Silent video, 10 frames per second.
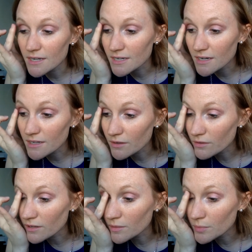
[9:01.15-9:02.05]
and I know a
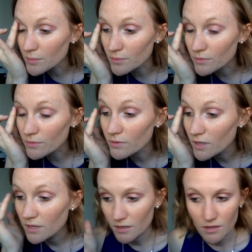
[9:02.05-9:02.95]
lot of people
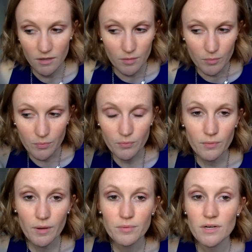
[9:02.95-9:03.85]

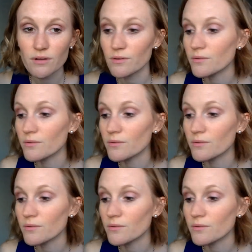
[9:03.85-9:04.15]
probably